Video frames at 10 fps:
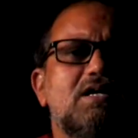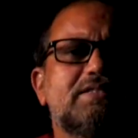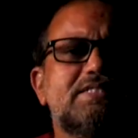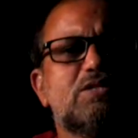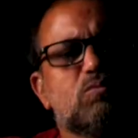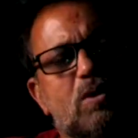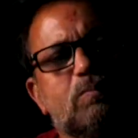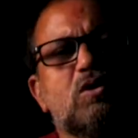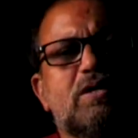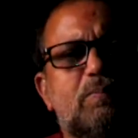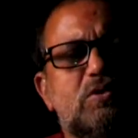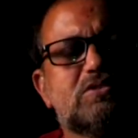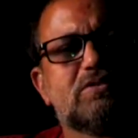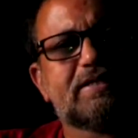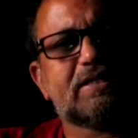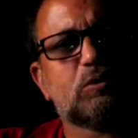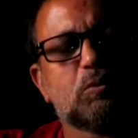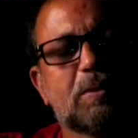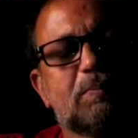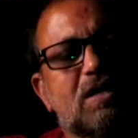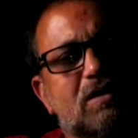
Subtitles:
this is one more opportunity you people